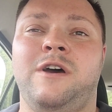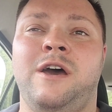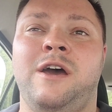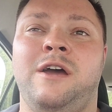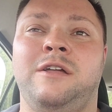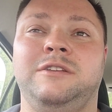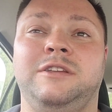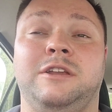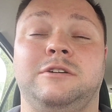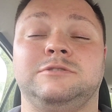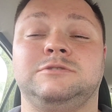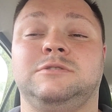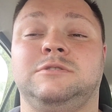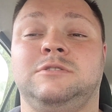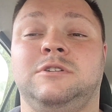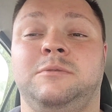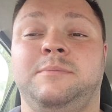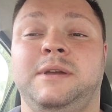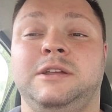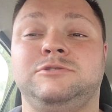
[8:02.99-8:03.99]
and it's
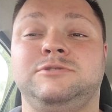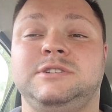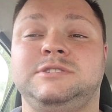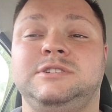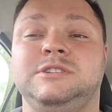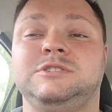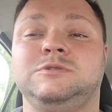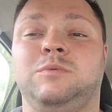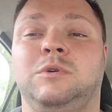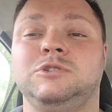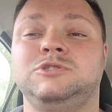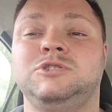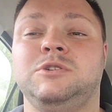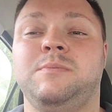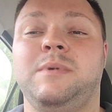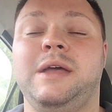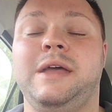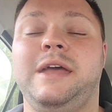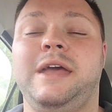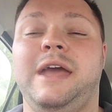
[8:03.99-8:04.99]
going to be interesting to watch them